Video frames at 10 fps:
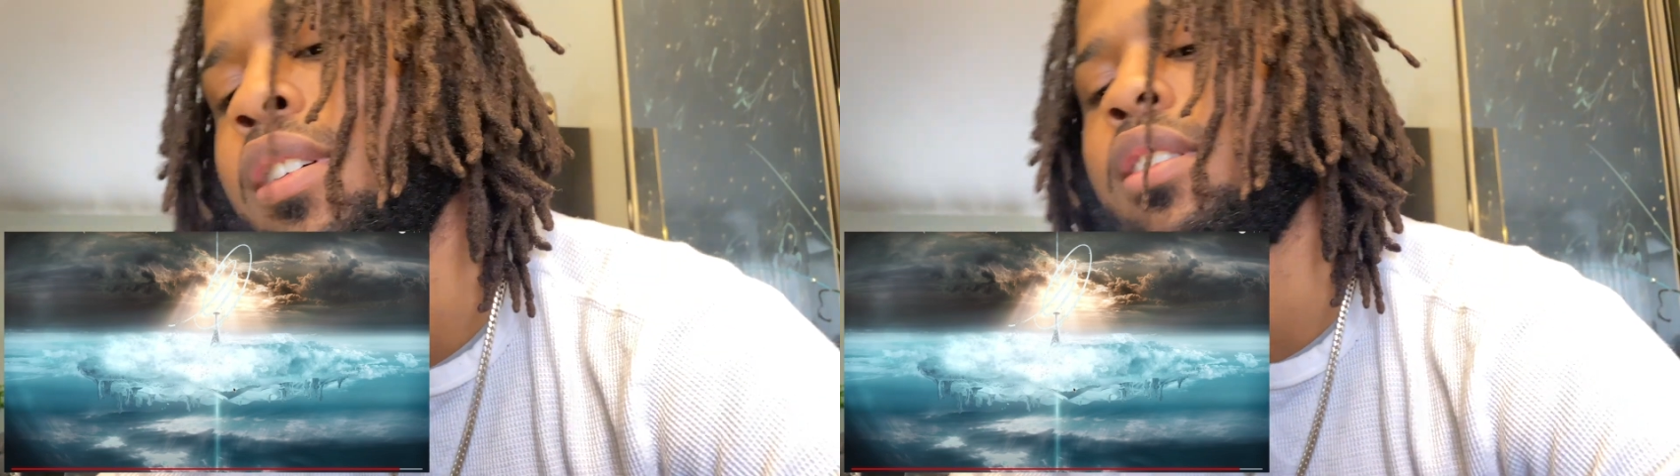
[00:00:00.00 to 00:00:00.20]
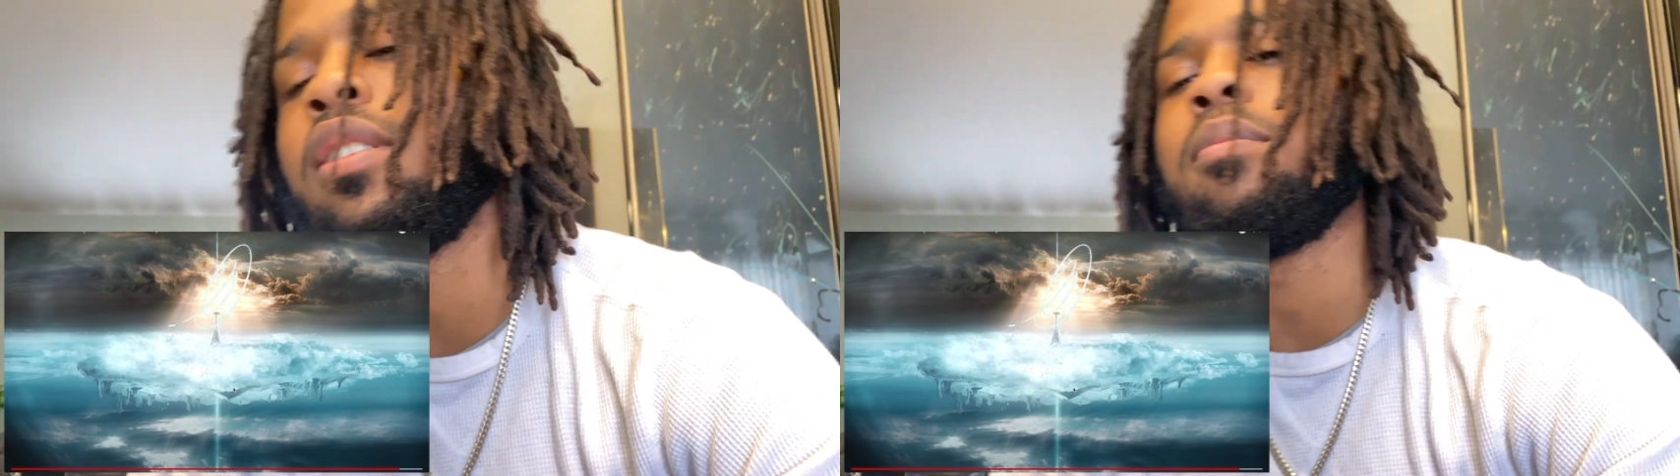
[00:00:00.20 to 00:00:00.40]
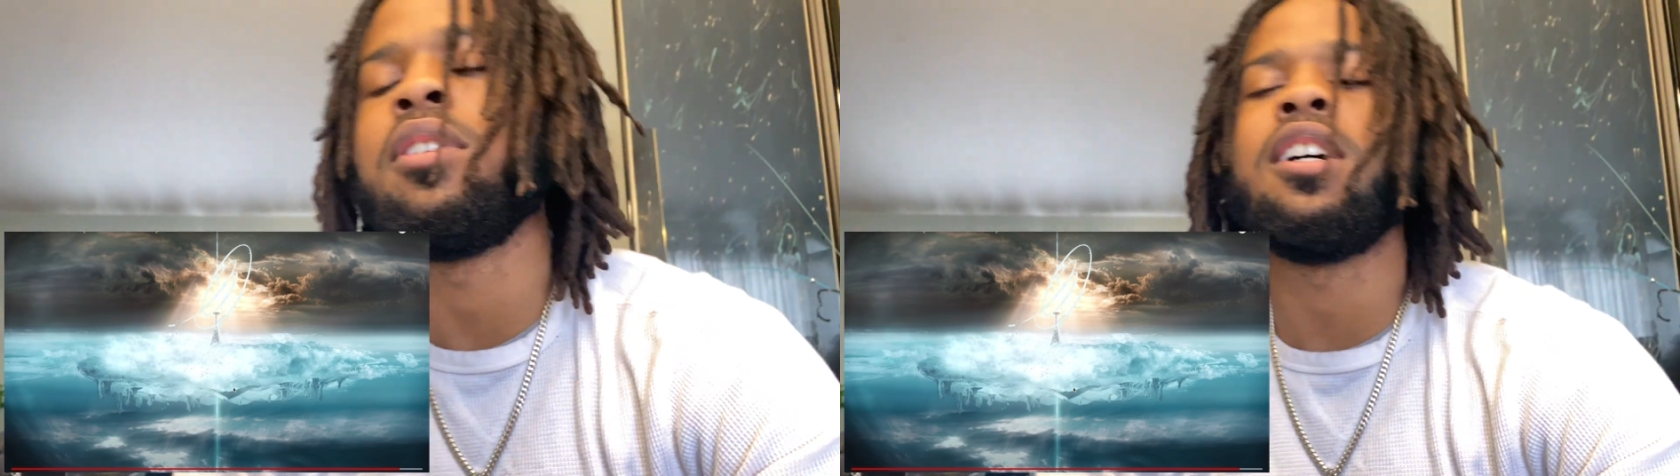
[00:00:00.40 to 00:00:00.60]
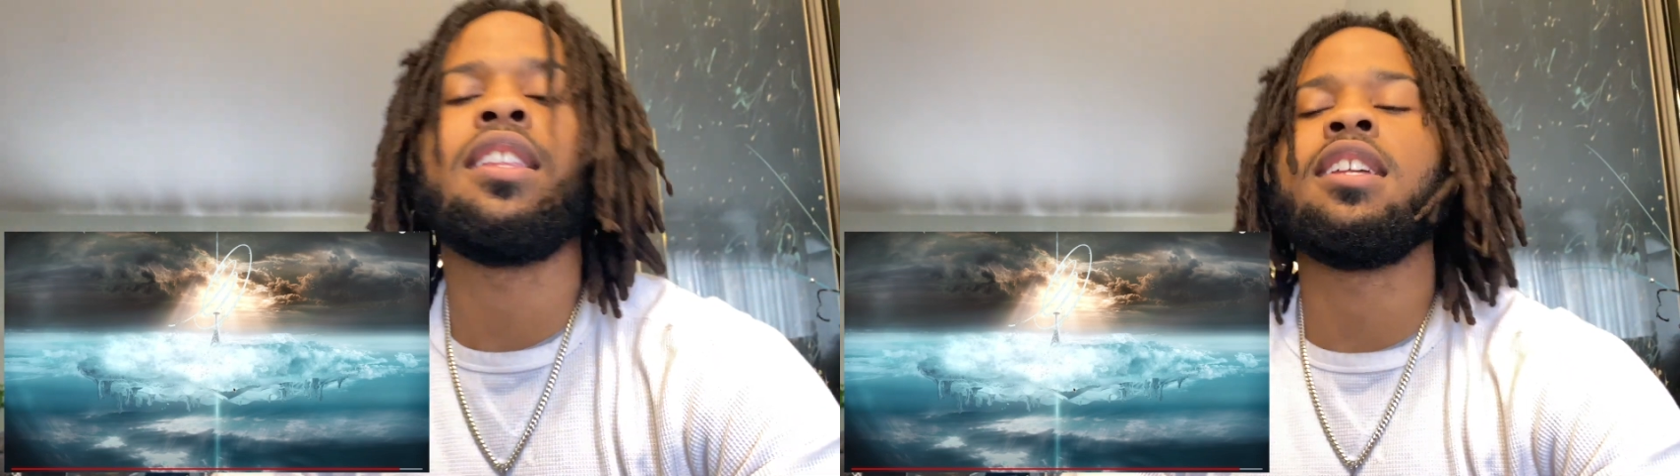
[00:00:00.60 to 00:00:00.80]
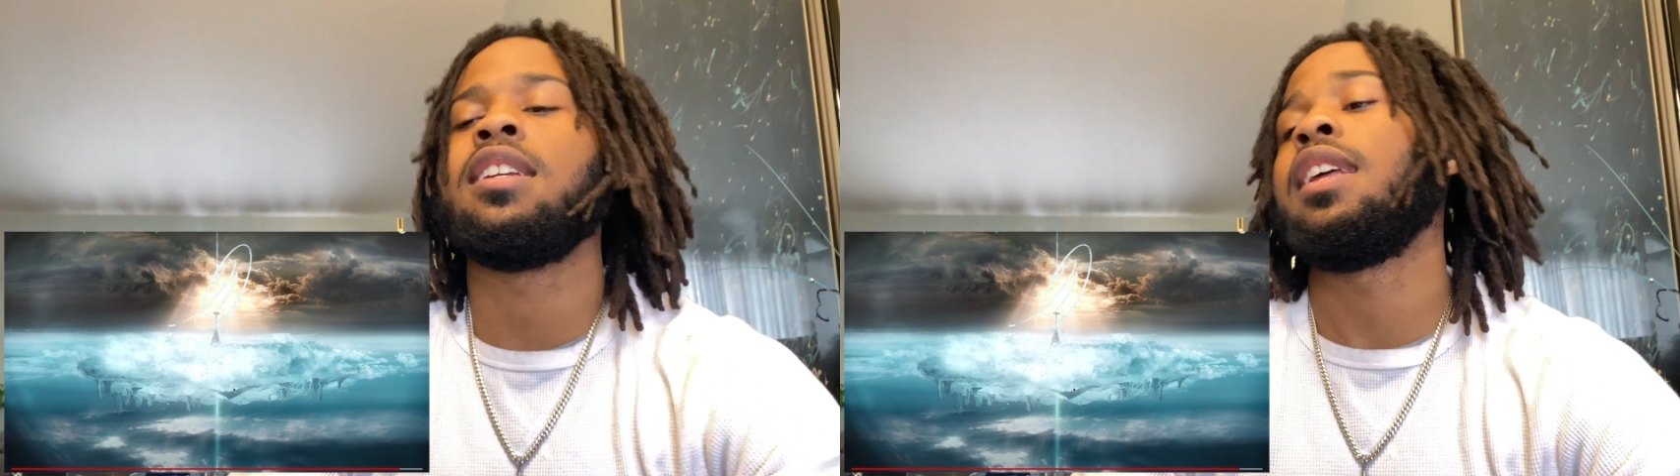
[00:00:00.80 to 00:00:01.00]
Uh, but
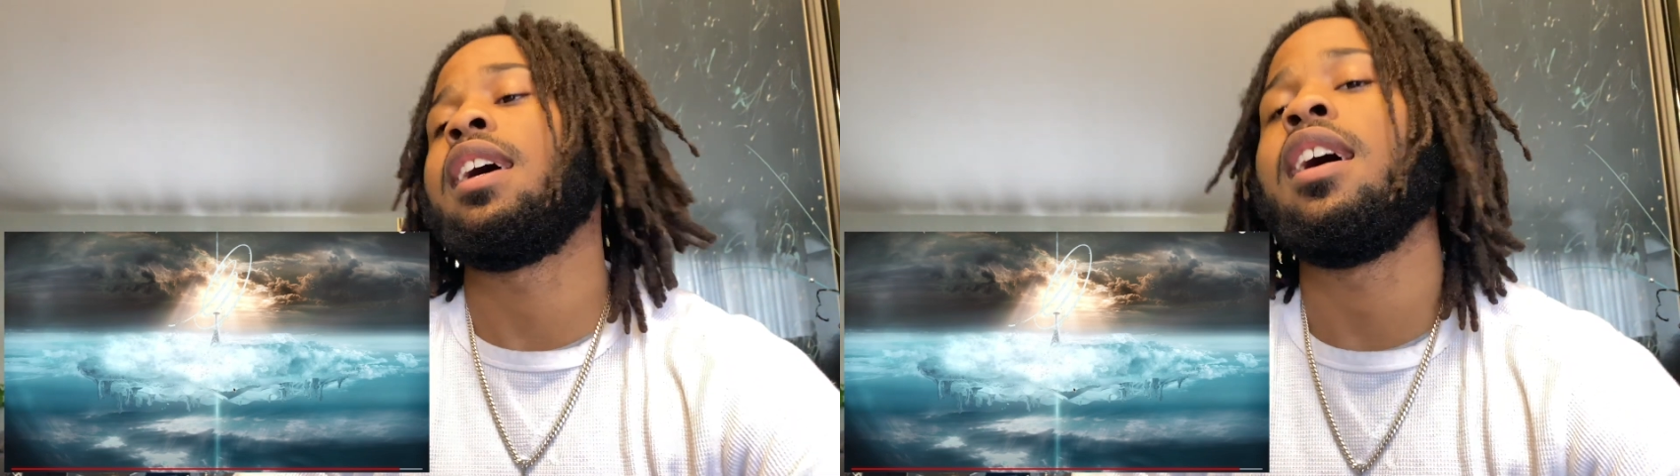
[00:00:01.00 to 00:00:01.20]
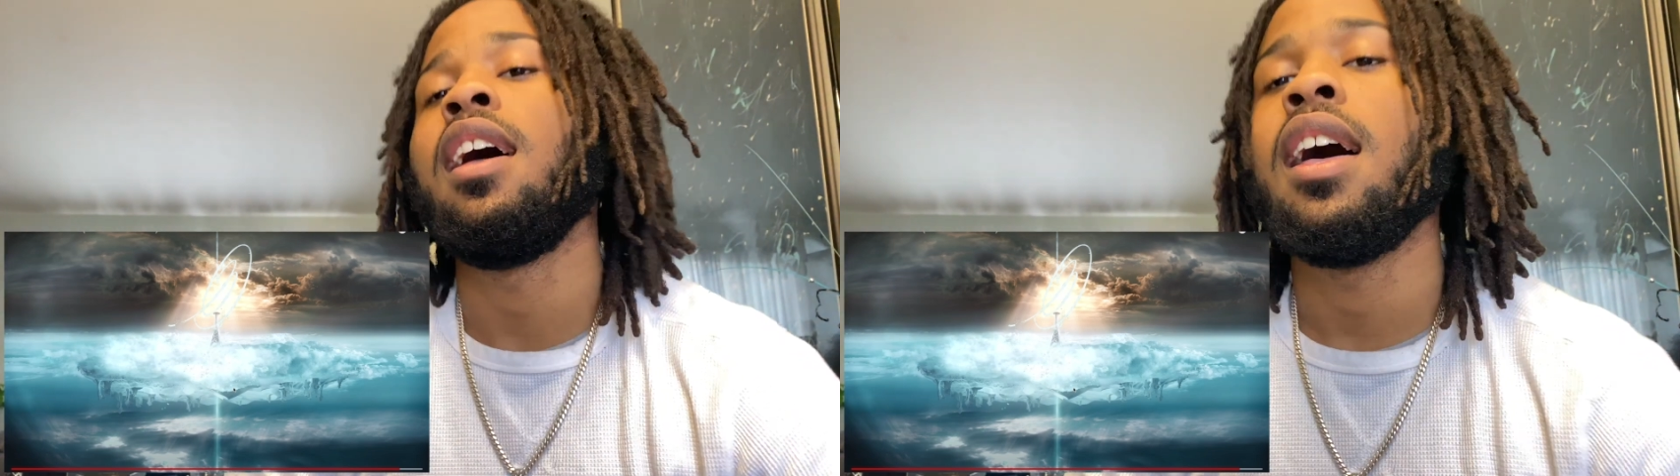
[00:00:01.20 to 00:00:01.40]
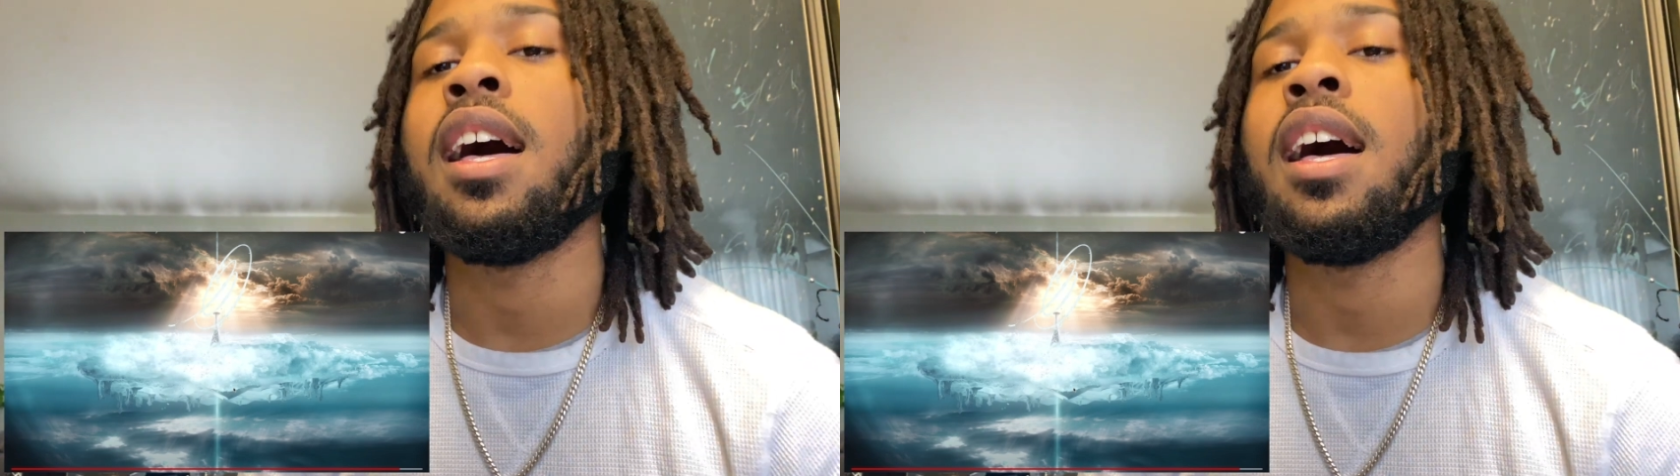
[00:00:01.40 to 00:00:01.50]
other than that,